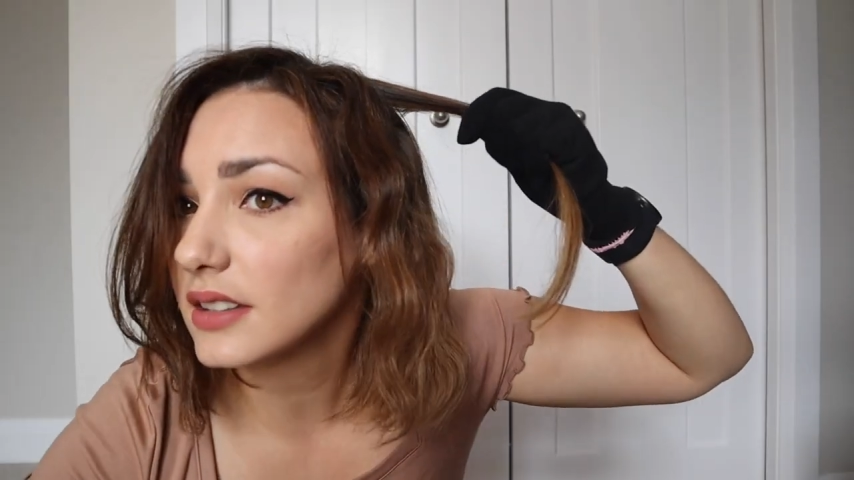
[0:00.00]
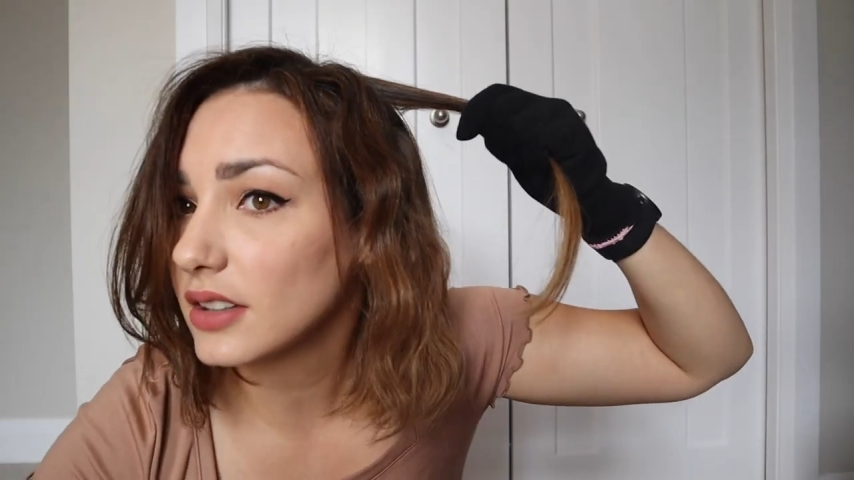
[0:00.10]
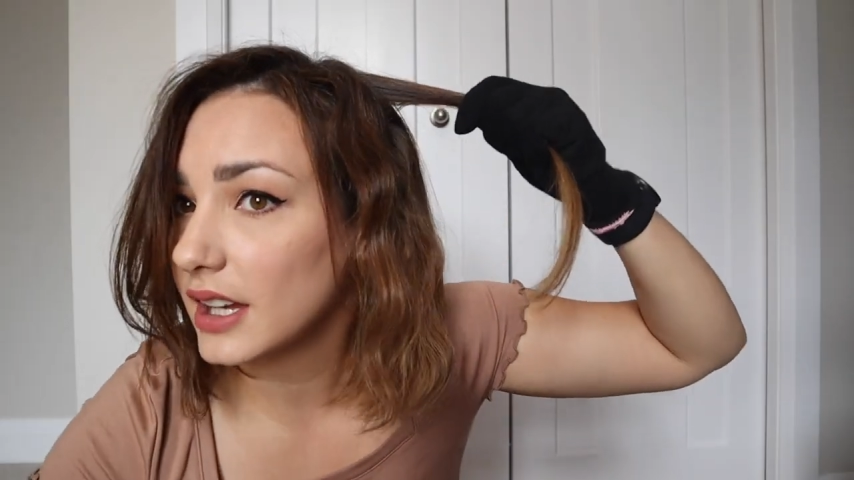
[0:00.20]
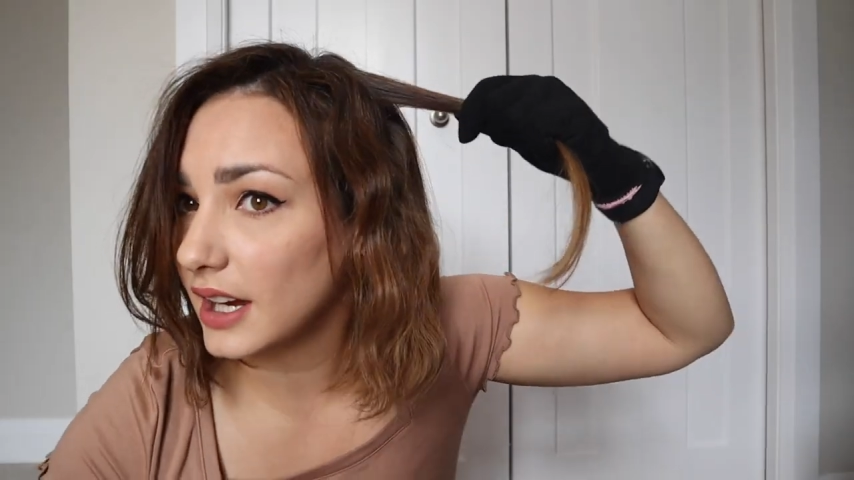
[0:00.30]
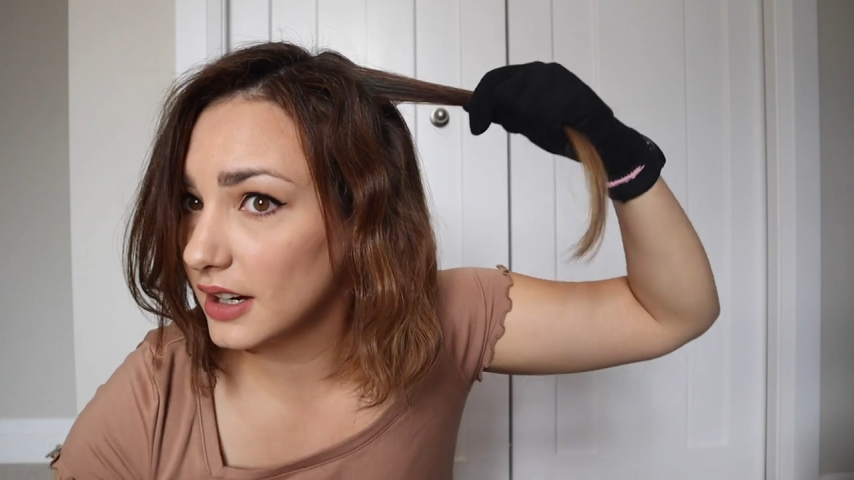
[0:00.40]
the
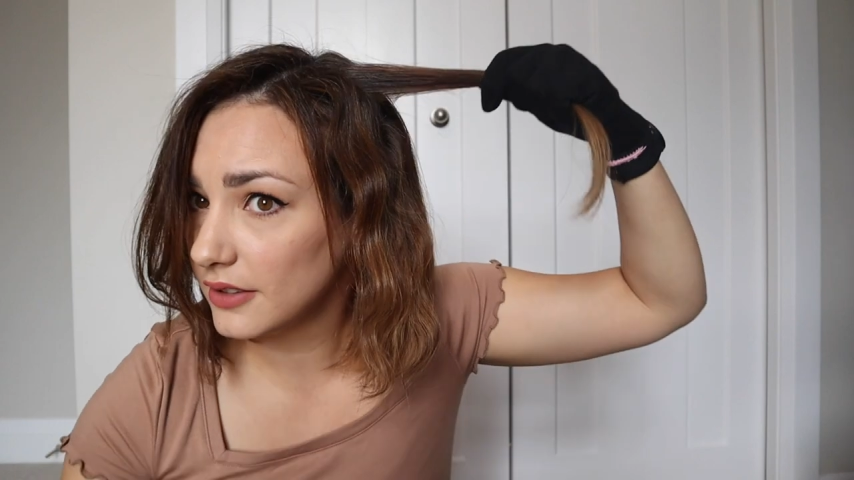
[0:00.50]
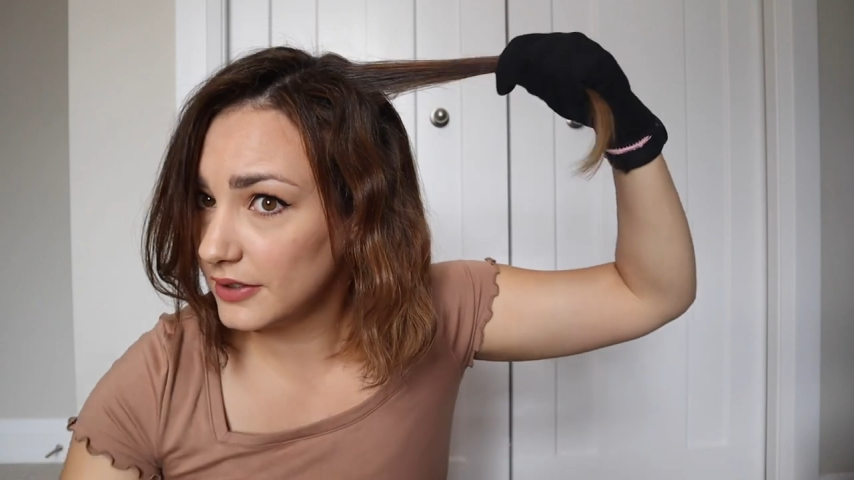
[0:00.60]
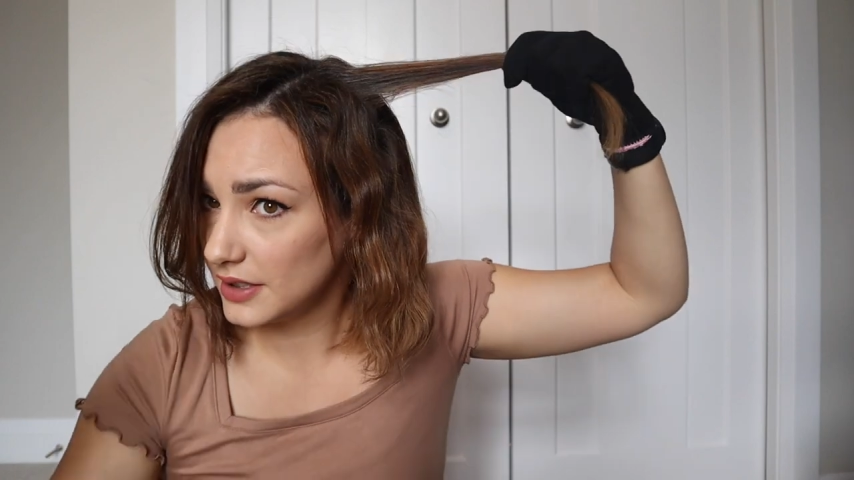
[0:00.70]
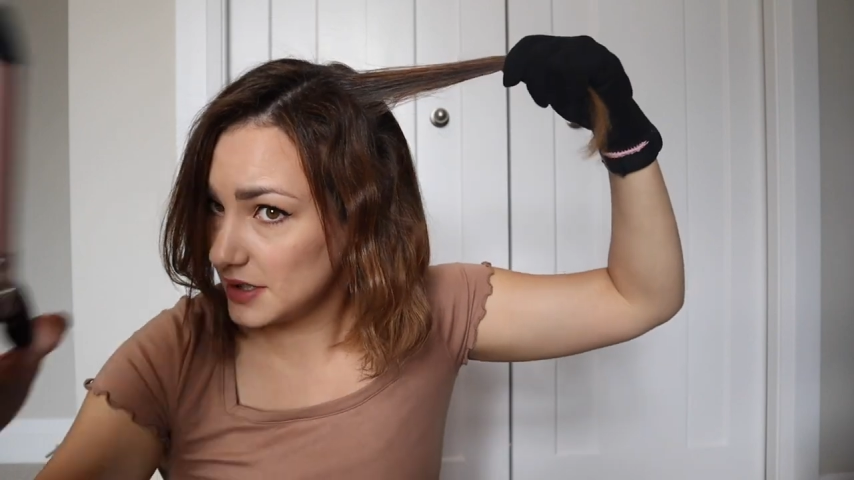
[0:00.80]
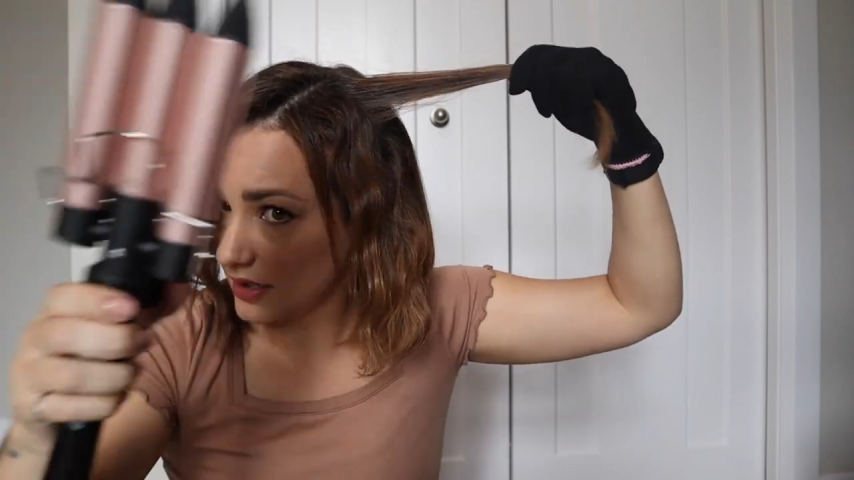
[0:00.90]
hair
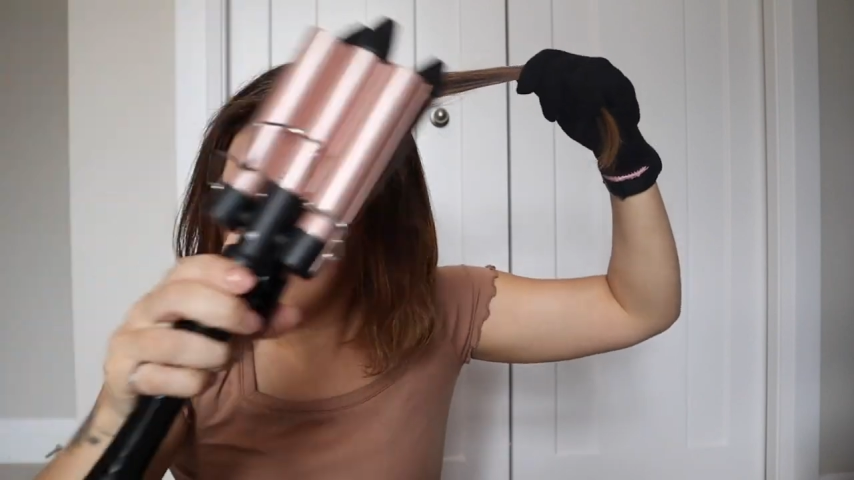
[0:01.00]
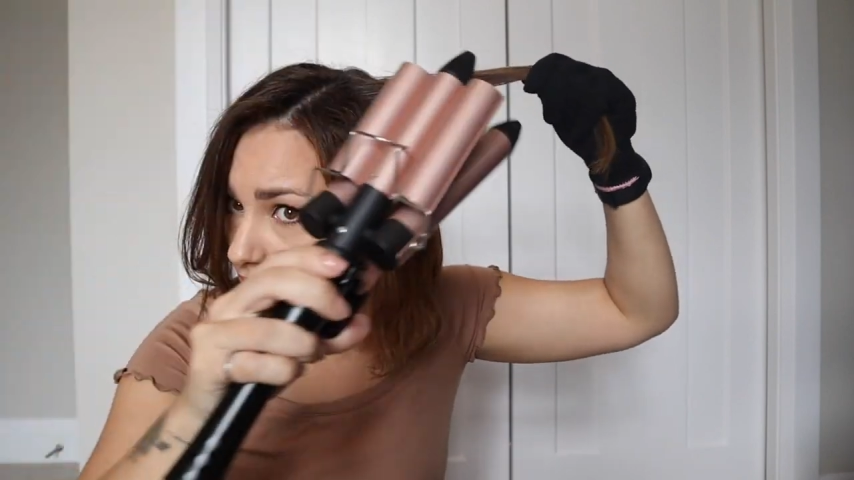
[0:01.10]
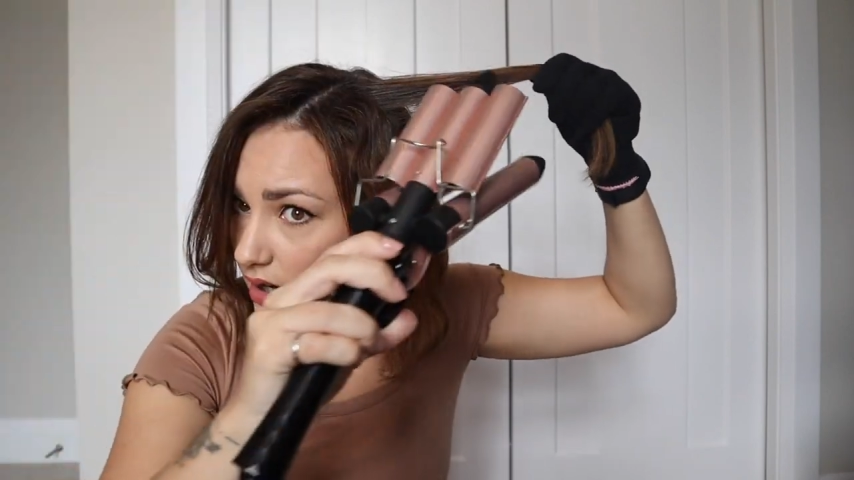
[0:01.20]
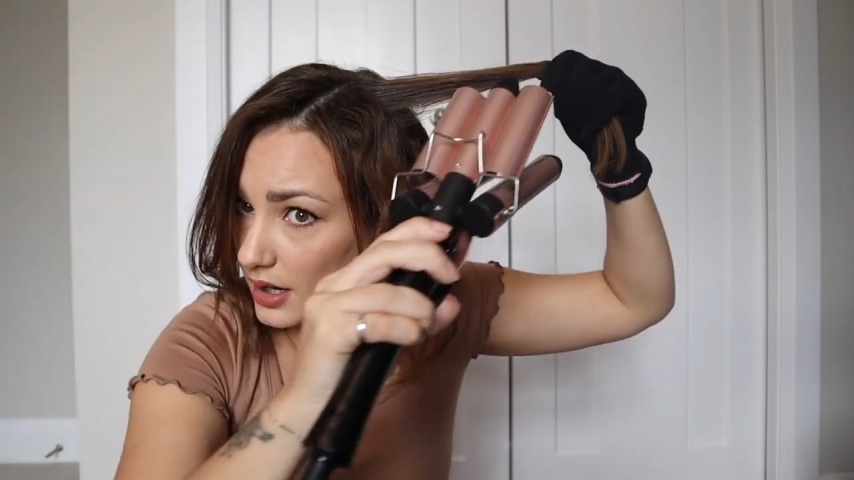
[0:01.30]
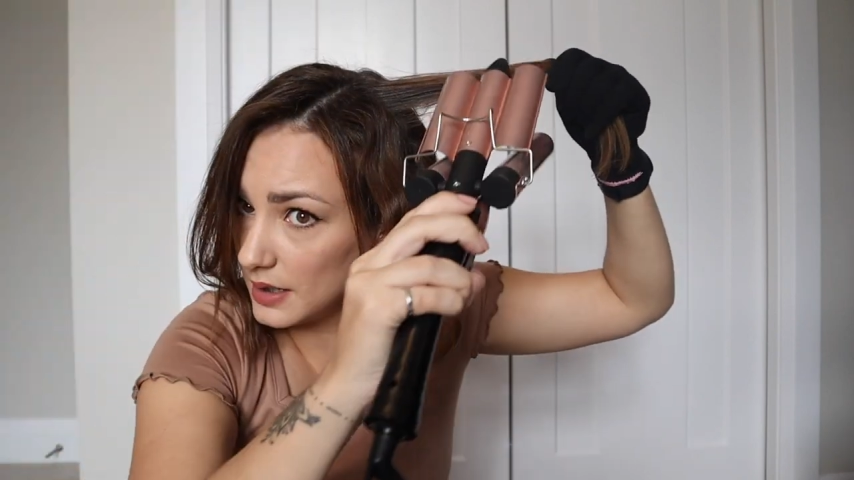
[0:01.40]
feels
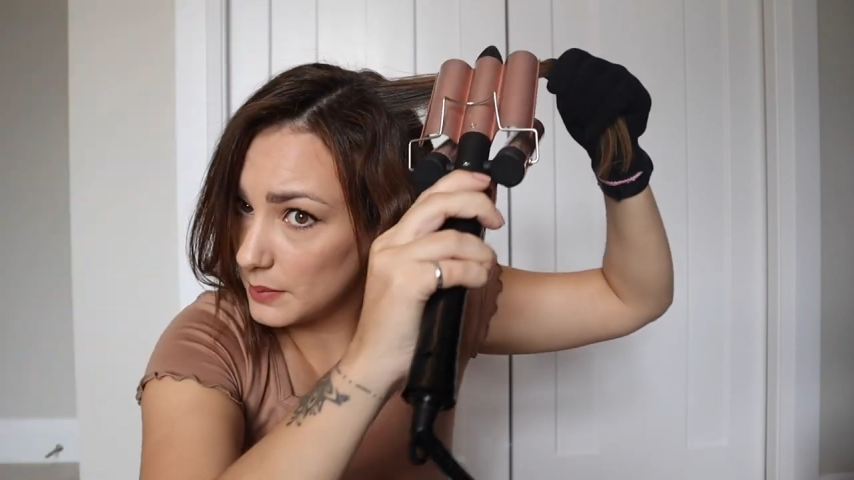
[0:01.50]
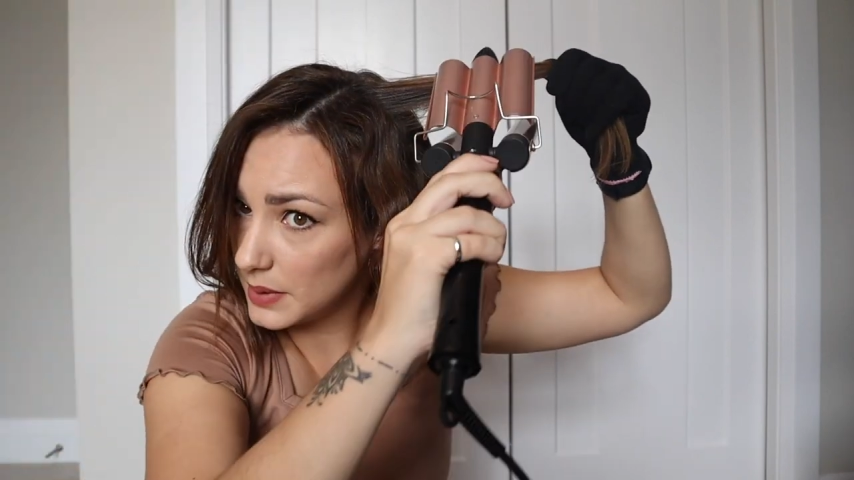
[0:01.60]
hot,